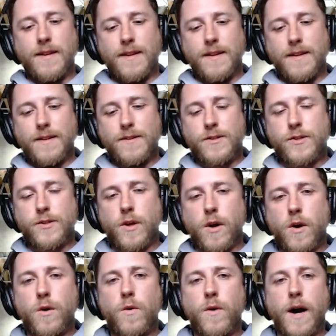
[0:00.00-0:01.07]

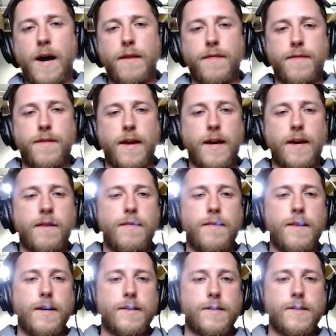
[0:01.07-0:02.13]
So I think
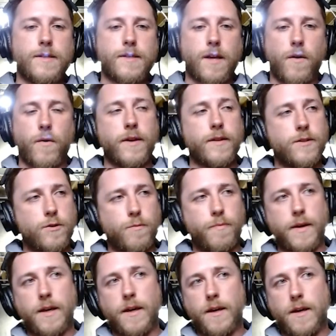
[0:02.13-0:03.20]
this is going to
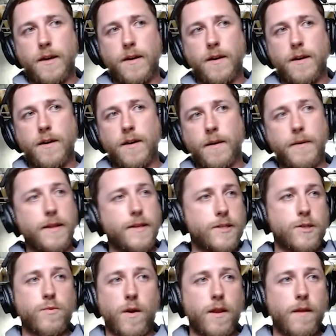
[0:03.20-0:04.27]
be, this is
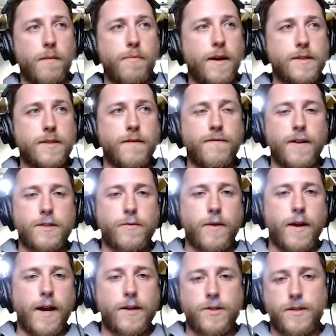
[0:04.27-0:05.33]
one of the best defense
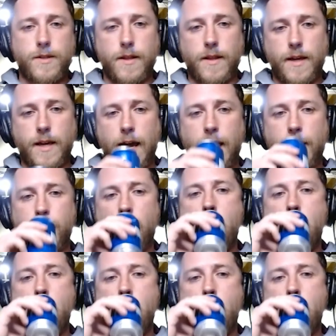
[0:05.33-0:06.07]
reactions in the game.